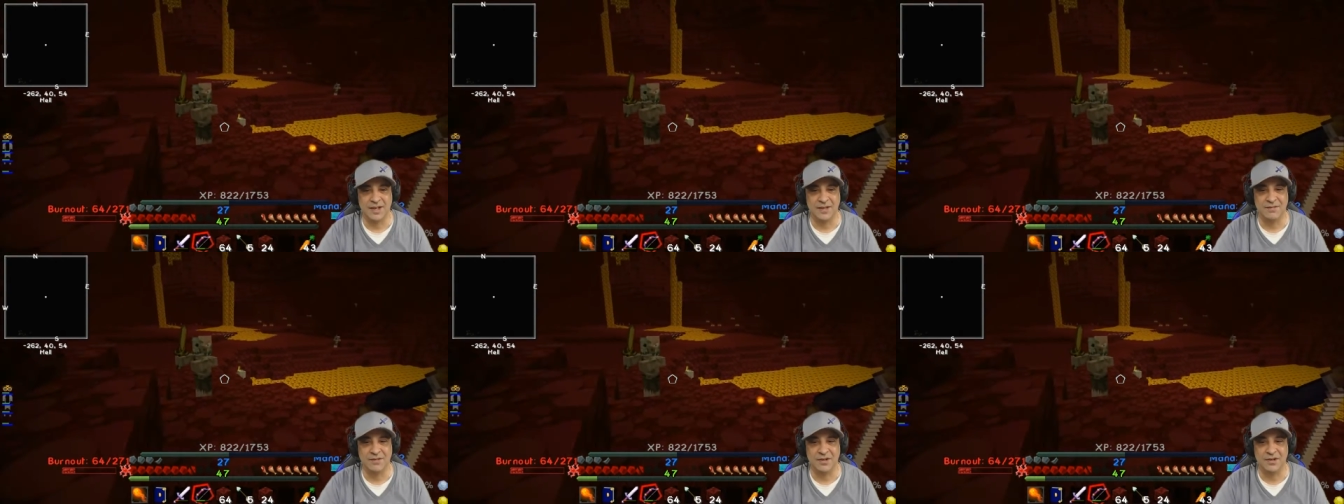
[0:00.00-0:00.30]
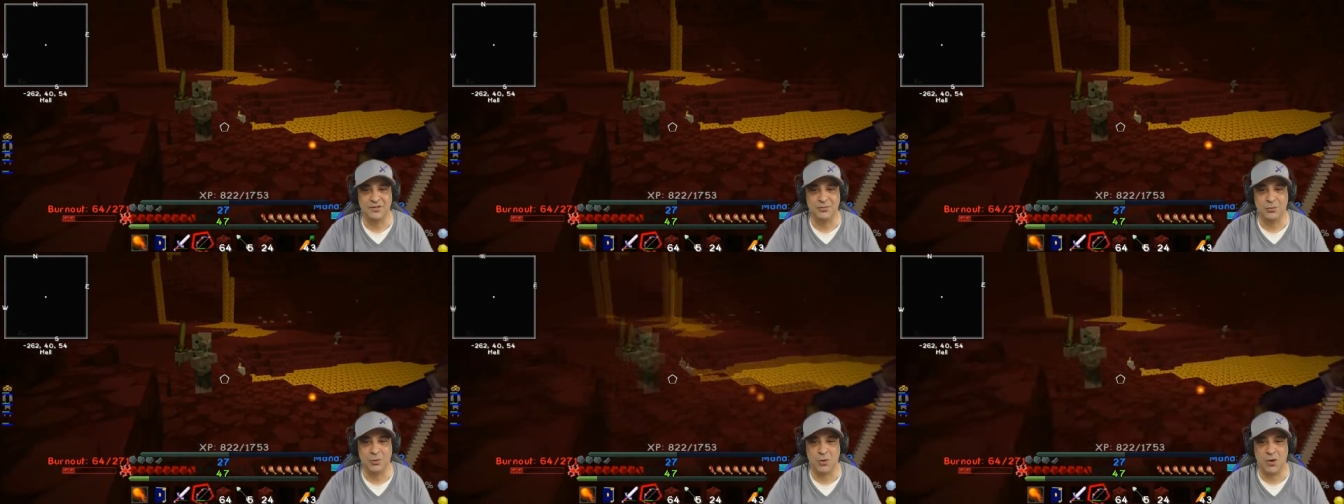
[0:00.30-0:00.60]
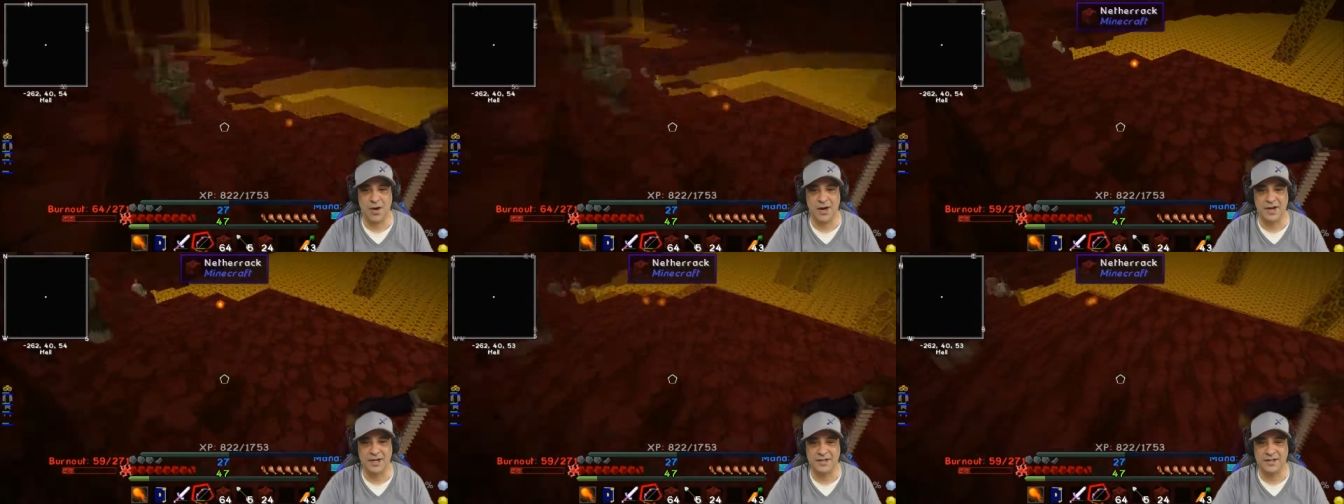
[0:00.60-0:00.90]
If there's
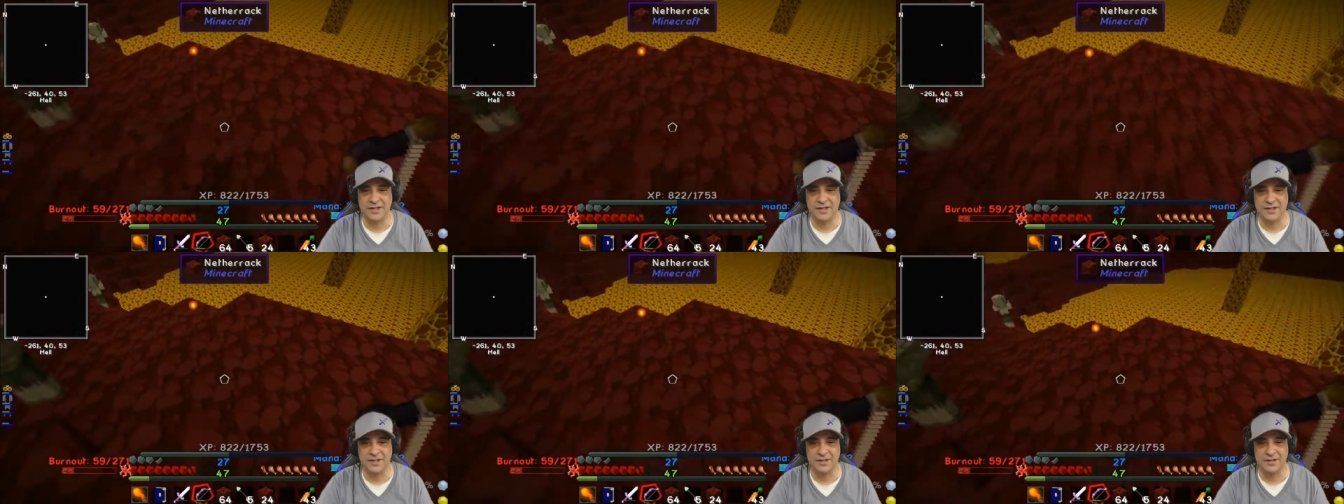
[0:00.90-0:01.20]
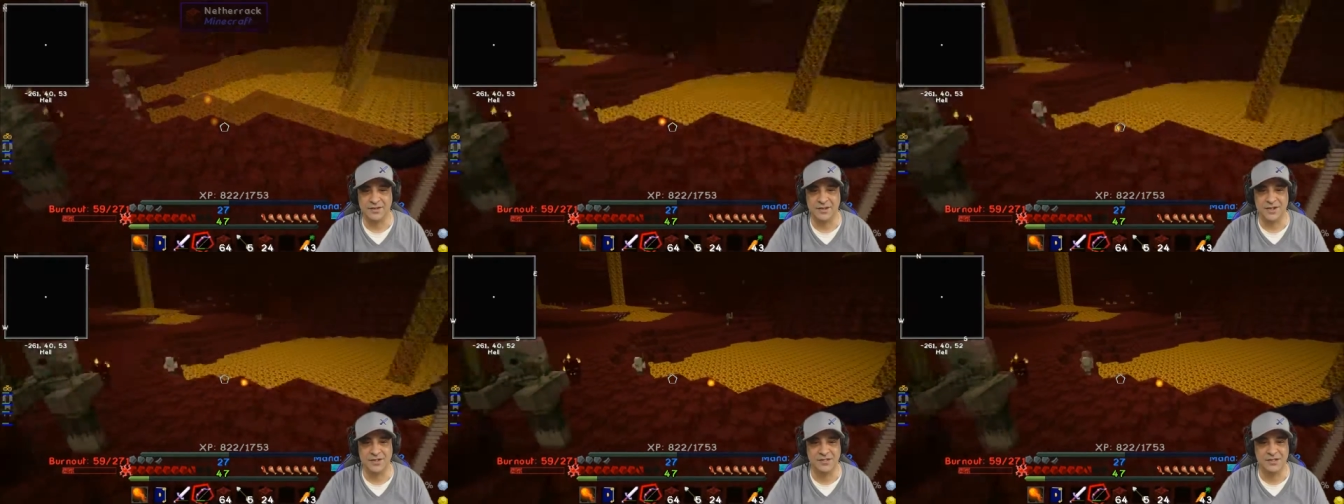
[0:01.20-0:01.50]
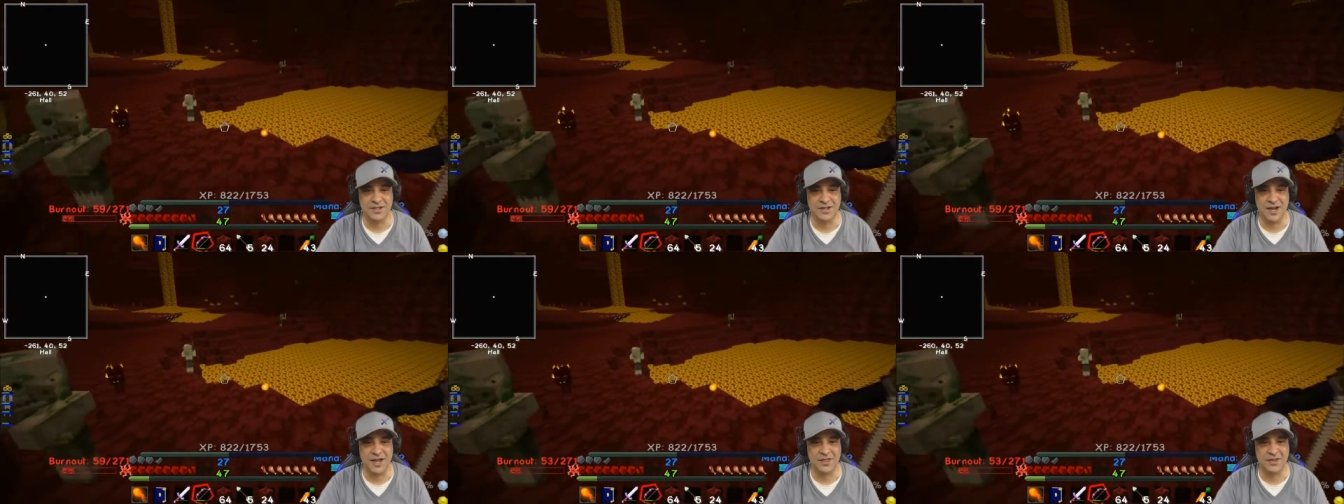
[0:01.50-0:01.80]
one,
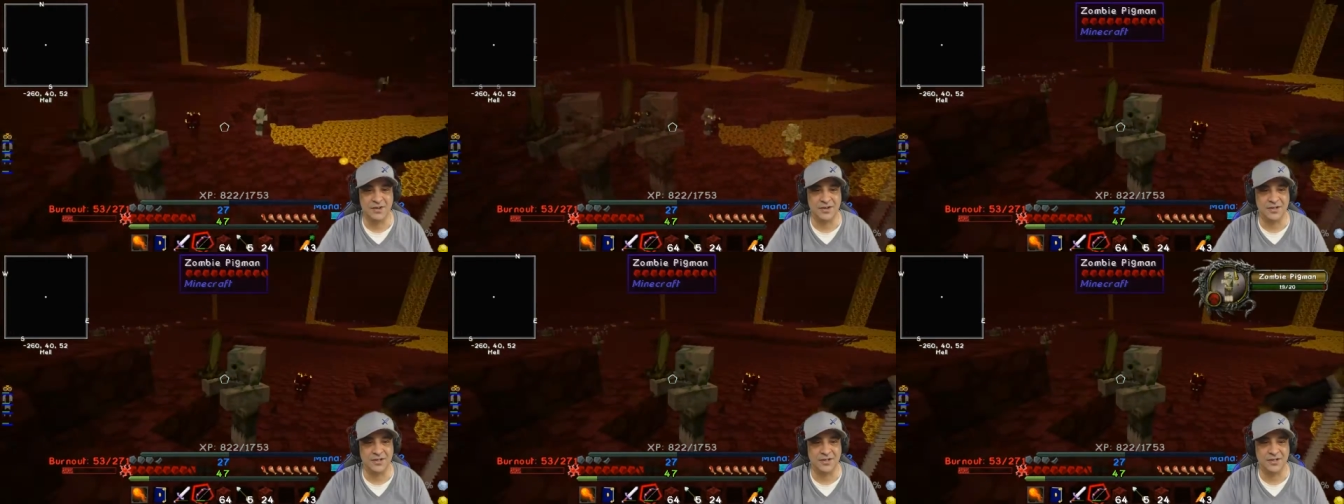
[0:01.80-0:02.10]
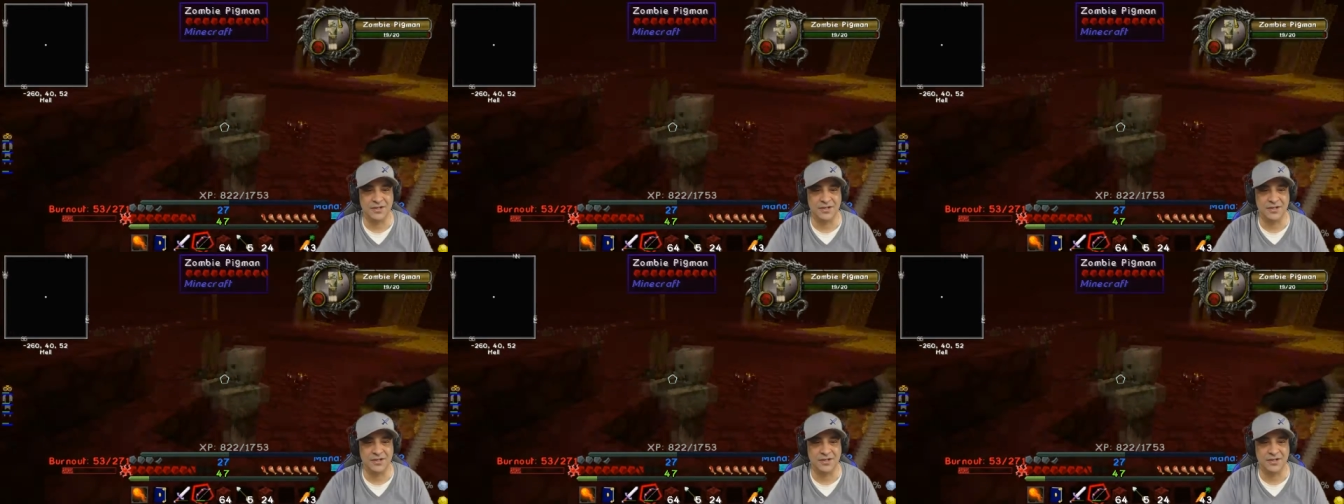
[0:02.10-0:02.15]
there's another.